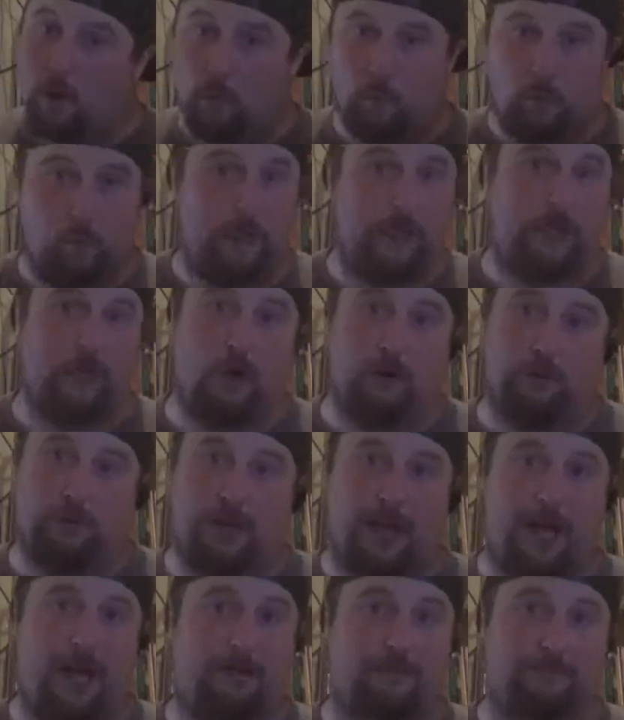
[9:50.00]
we got
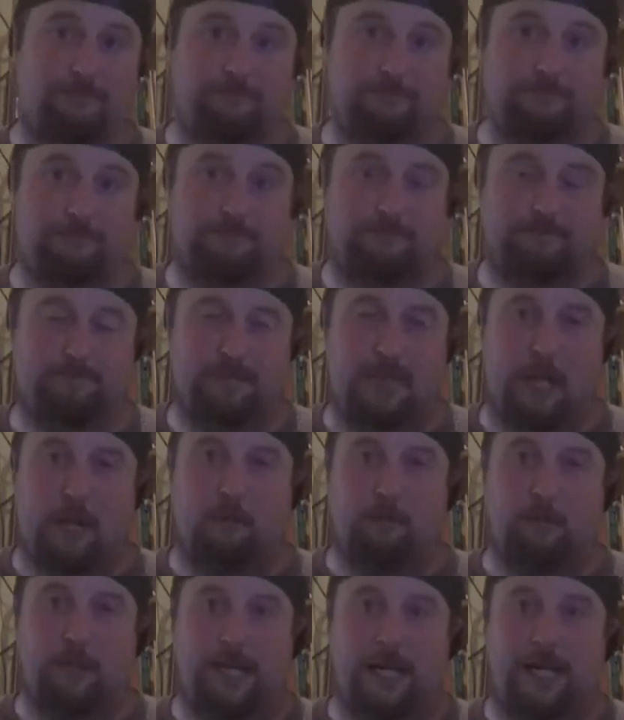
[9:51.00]
that.
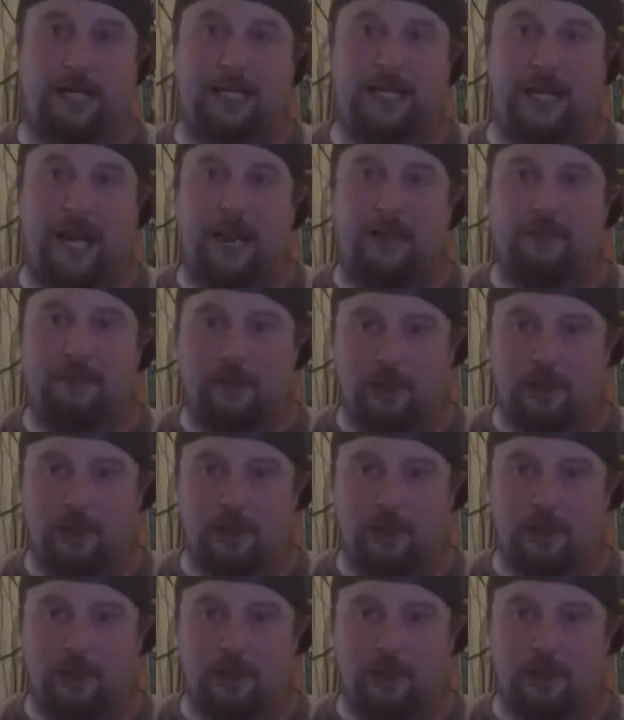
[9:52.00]
And we didn't get the